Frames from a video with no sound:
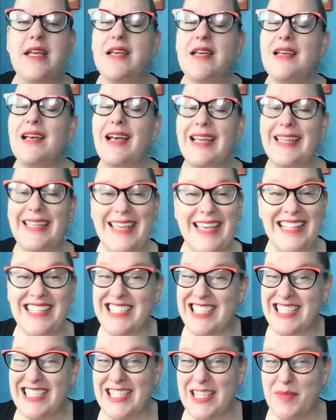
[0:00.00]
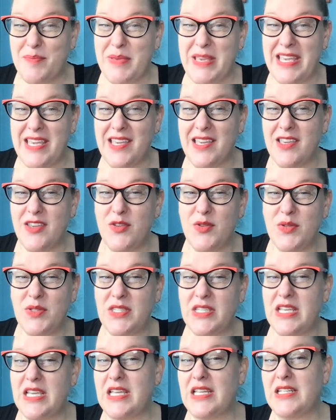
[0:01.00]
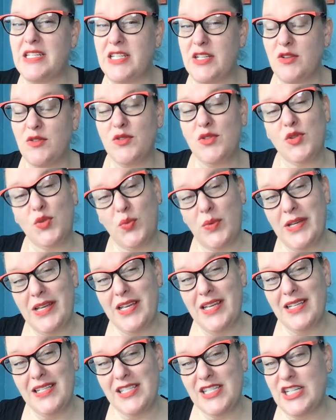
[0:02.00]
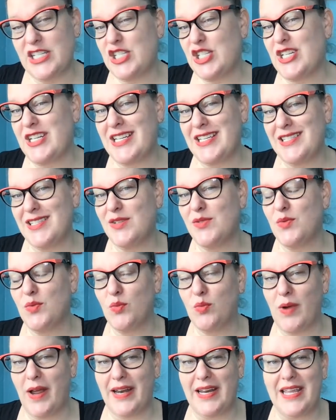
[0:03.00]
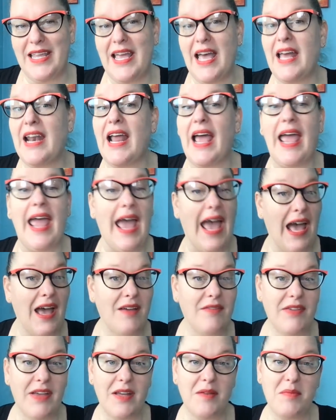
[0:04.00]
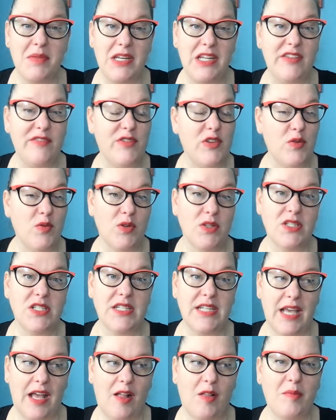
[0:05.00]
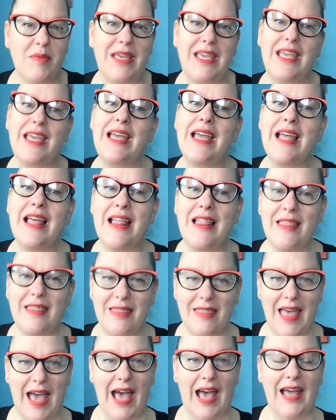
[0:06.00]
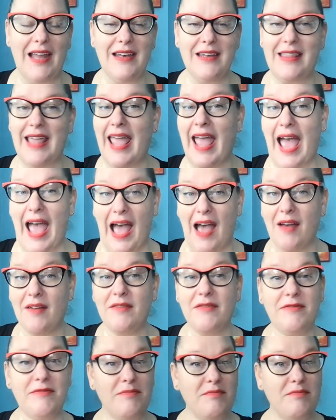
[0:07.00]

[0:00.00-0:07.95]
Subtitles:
Again, since the PEUC tier 3 extension isn't ready yet, I have had many viewers tell me that they have